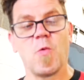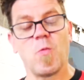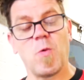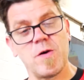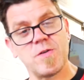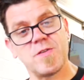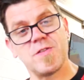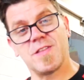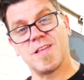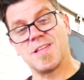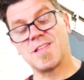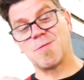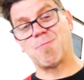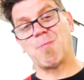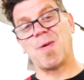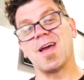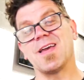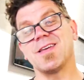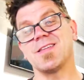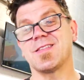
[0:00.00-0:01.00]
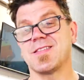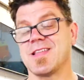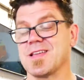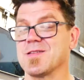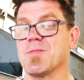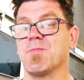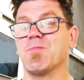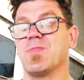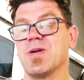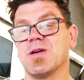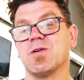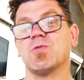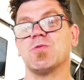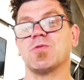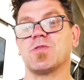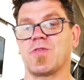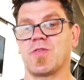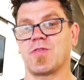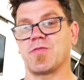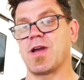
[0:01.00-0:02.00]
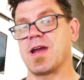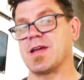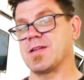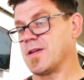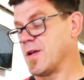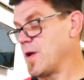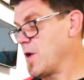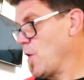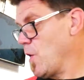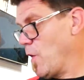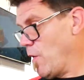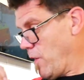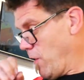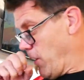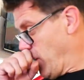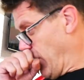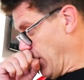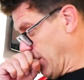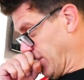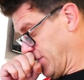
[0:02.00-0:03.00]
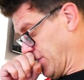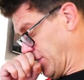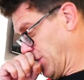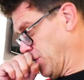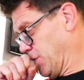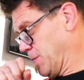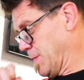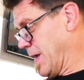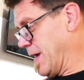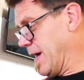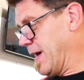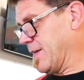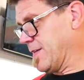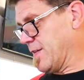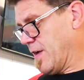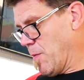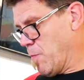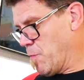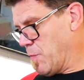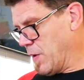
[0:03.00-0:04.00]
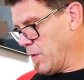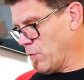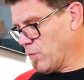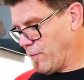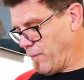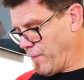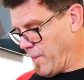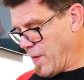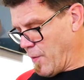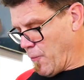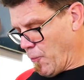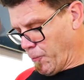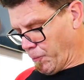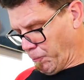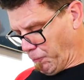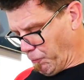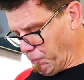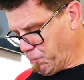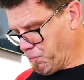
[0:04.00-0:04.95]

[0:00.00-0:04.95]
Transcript: Watch this space. There's a build thread, excuse me, and a build film